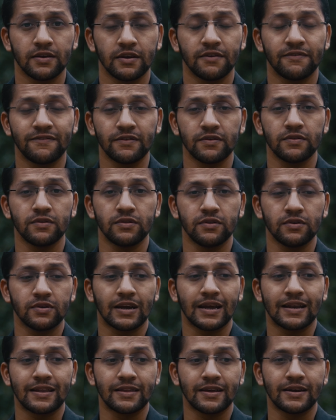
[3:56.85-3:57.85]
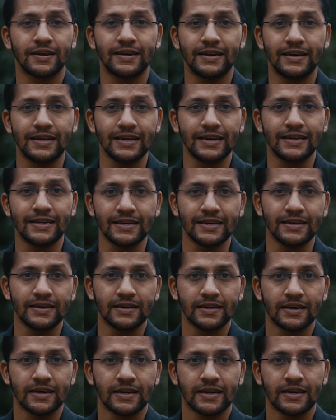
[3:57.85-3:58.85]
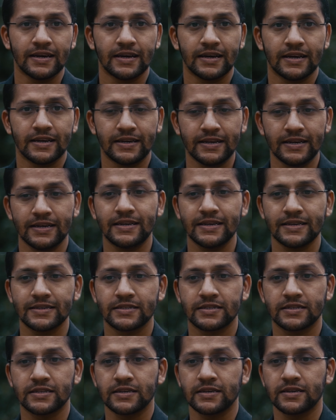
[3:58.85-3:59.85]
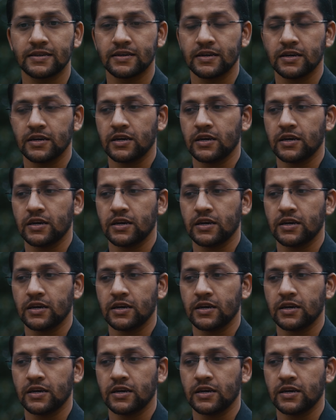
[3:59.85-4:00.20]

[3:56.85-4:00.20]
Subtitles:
if you look at the deity, deity is the